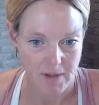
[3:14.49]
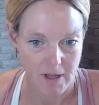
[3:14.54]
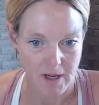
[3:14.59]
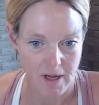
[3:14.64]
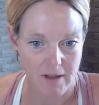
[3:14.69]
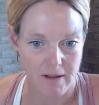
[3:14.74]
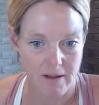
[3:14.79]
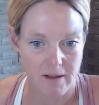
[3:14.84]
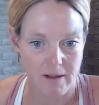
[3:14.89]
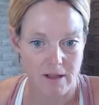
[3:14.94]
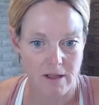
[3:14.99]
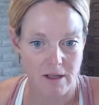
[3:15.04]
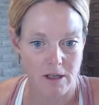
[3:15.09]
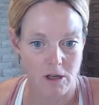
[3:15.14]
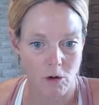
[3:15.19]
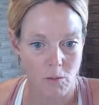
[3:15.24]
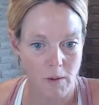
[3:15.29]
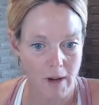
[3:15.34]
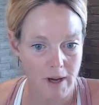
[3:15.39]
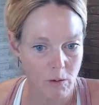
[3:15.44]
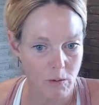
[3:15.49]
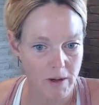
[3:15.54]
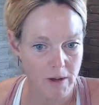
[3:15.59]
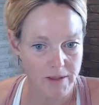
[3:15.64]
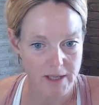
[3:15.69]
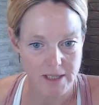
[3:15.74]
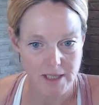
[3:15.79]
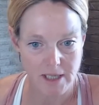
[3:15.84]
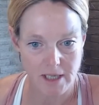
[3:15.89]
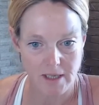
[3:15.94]
And no matter what
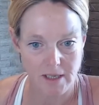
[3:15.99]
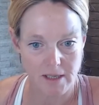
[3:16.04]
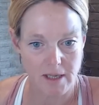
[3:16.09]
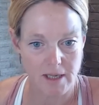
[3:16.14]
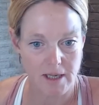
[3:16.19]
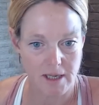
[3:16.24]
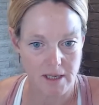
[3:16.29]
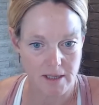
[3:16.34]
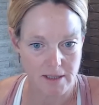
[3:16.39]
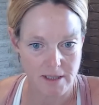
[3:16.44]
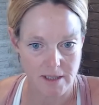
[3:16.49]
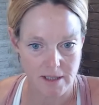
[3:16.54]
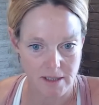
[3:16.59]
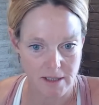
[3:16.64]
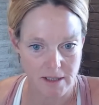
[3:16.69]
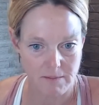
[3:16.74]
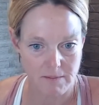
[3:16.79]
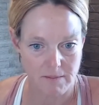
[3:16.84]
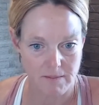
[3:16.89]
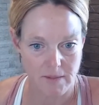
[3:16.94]
they take, they can't sleep.